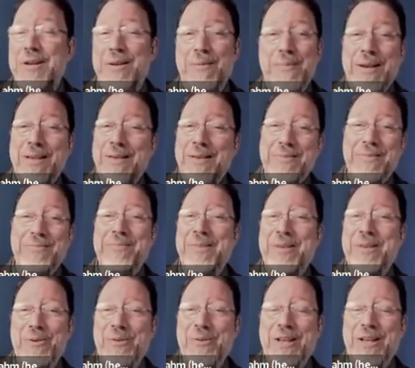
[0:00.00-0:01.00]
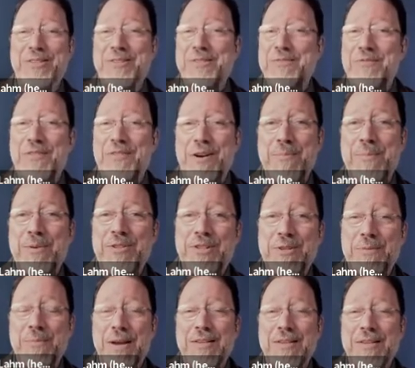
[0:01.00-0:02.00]
And I mean, that's very much
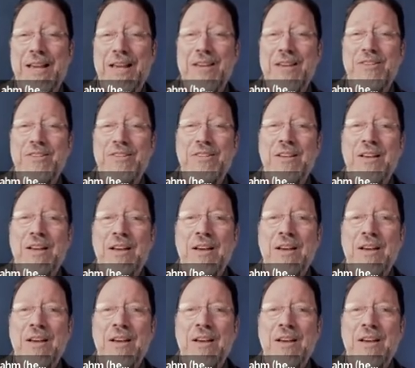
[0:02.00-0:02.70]
to my taste.